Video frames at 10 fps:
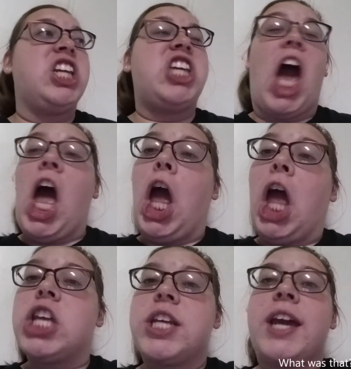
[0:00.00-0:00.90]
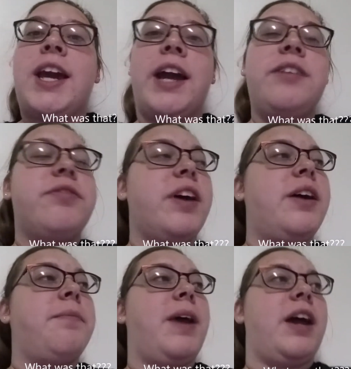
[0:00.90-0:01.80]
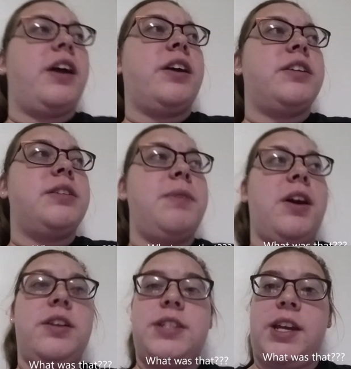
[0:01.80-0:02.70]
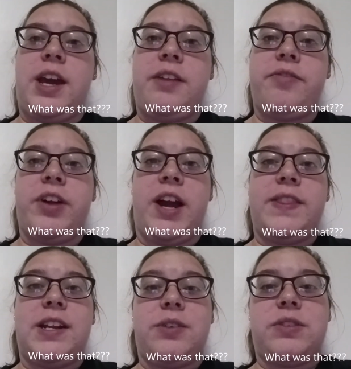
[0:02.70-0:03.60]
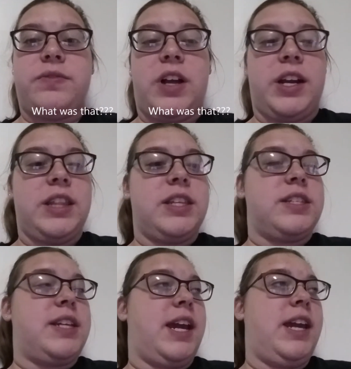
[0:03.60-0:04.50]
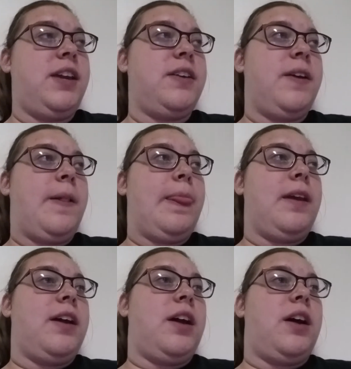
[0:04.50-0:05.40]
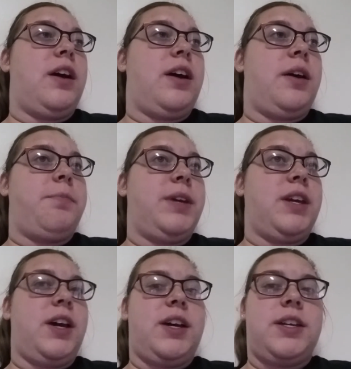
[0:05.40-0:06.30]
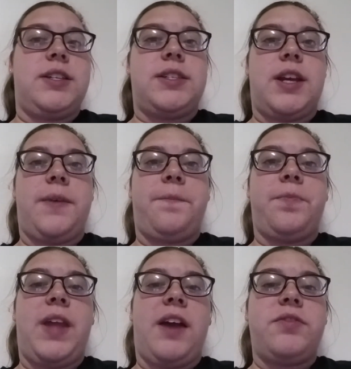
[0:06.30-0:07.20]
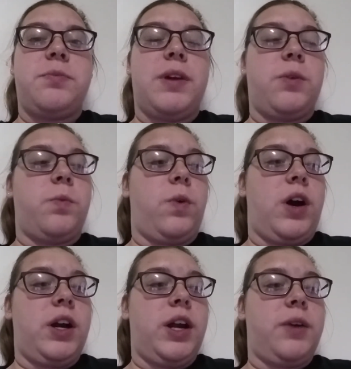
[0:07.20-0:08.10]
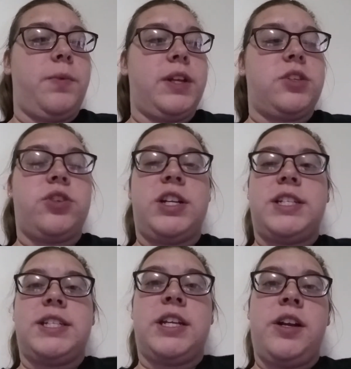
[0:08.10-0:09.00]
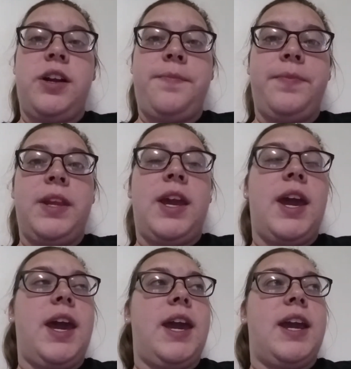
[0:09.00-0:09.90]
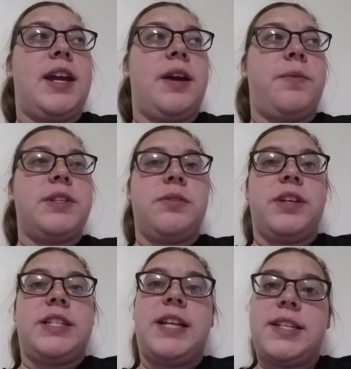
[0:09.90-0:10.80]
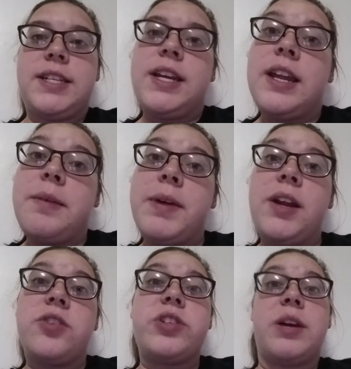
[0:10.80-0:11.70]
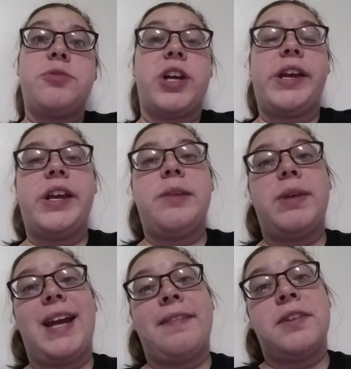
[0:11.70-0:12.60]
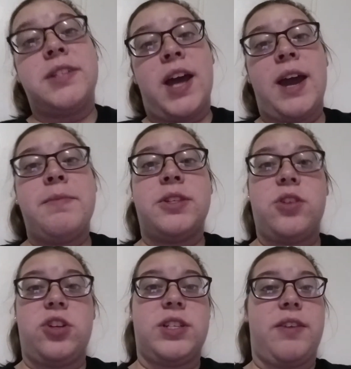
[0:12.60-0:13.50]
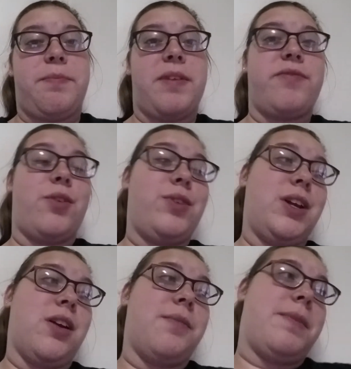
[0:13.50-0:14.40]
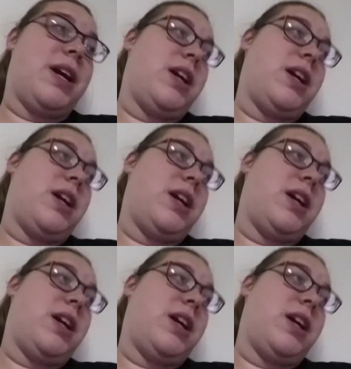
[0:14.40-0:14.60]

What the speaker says: Yeah, I kind of, to be honest, I kind of forgot that I was vlogging this day, because after my walk, I went straight to dinner, and I wasn't really texting anybody or Snapchatting anybody at the time, and so I just left my phone here on